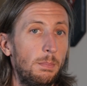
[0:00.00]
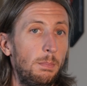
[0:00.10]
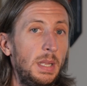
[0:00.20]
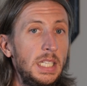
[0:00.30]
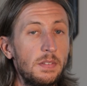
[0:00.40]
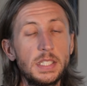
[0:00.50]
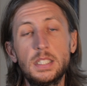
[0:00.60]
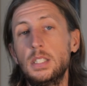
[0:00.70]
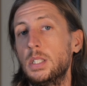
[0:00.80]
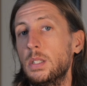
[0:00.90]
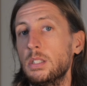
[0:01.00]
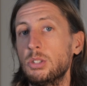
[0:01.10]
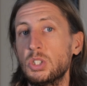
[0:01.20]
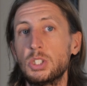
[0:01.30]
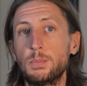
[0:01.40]
Many of us in
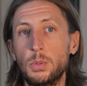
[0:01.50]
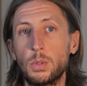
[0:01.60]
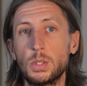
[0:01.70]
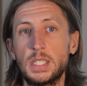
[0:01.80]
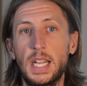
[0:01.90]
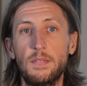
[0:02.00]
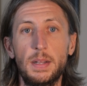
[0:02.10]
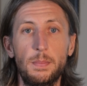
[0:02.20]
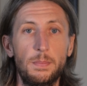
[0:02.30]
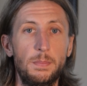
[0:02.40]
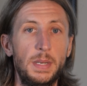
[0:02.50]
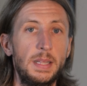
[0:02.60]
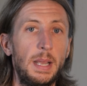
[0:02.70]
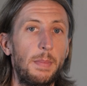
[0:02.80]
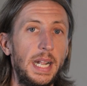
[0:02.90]
endurance sports have been in
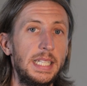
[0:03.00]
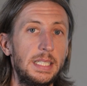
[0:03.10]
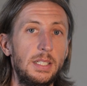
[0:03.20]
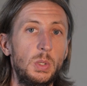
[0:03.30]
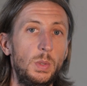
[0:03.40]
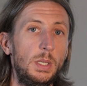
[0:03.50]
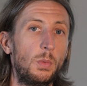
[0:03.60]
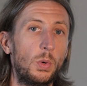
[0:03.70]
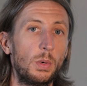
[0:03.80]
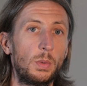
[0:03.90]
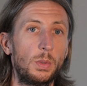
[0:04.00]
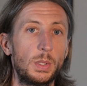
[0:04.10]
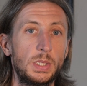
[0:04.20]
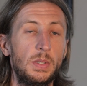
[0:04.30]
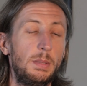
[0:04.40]
that mindset doing more will
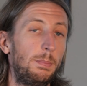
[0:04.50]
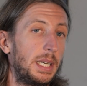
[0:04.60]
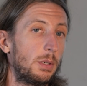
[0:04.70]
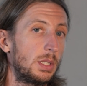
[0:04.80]
result in better